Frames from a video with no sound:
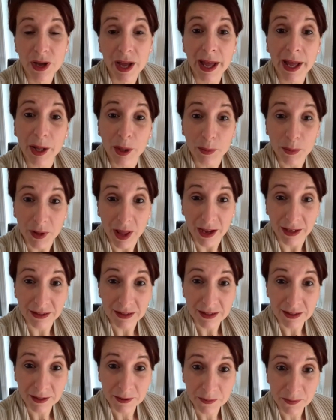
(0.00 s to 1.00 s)

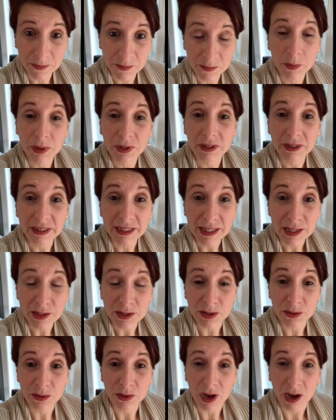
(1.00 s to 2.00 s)
helplines. Please
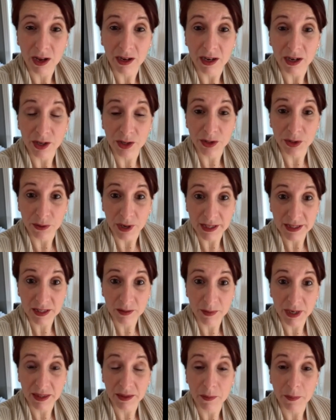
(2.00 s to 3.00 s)
do not
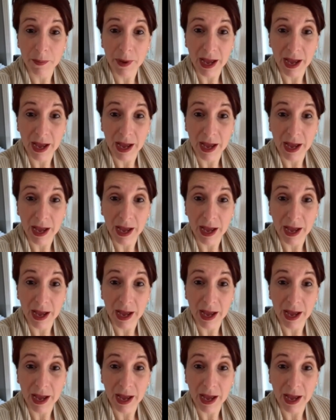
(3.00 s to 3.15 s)
underestimate the